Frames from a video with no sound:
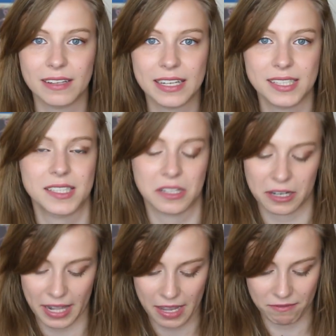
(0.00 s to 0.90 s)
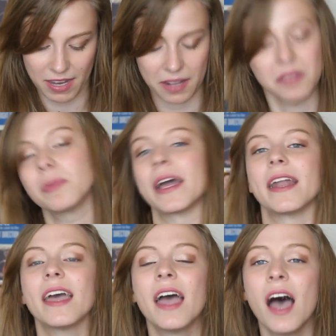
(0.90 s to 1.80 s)
aliens and they're like invading the
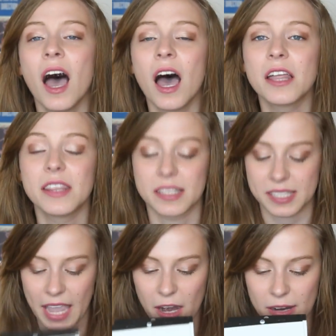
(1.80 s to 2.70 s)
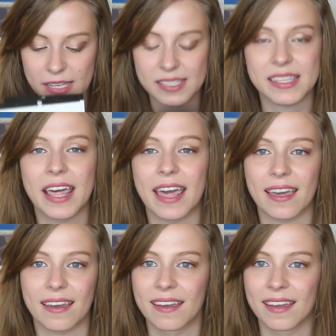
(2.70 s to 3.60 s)
planet. The scariest
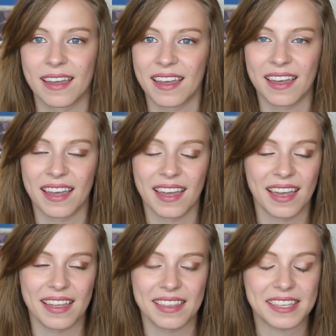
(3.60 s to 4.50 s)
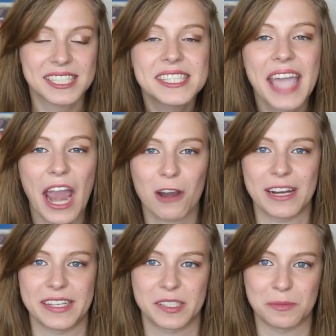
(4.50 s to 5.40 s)
thing, the
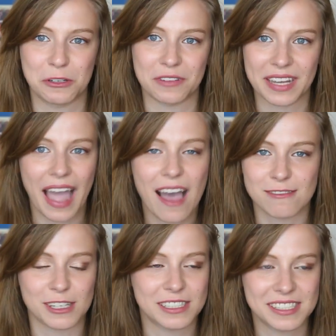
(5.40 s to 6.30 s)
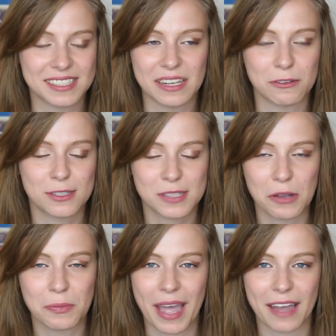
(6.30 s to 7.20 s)
scariest movie ever. Just, it was
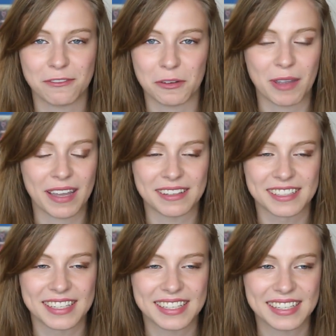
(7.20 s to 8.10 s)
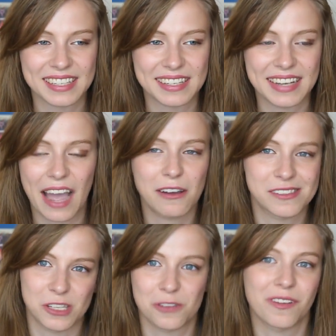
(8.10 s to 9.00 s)
so bad for me. Now
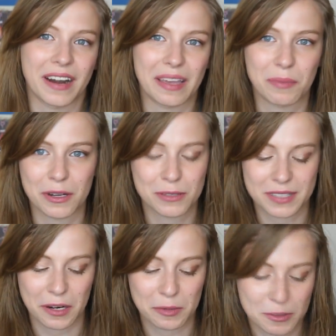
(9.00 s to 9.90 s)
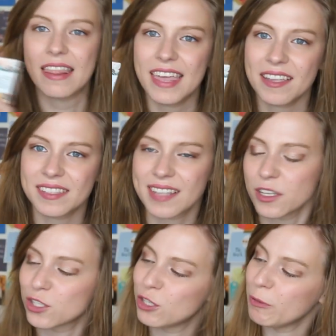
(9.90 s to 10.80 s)
it's just funny, but it was terrible. This
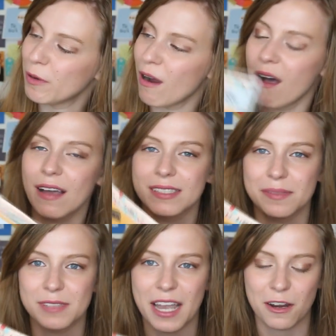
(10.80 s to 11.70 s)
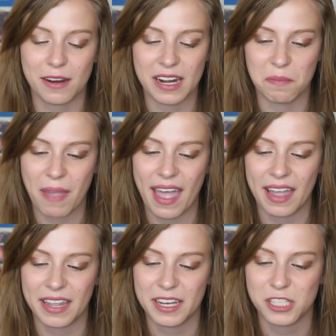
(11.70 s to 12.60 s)
super awesome decorated
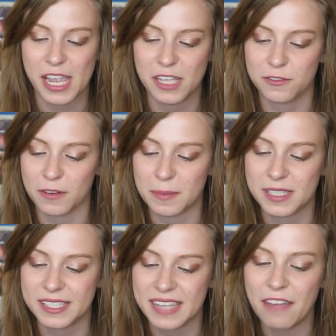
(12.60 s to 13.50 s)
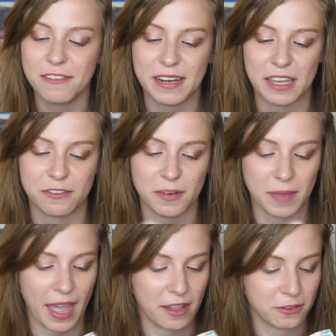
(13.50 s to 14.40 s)
package is from Stephanie
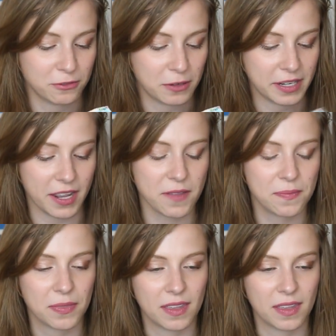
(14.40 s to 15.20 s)
from California.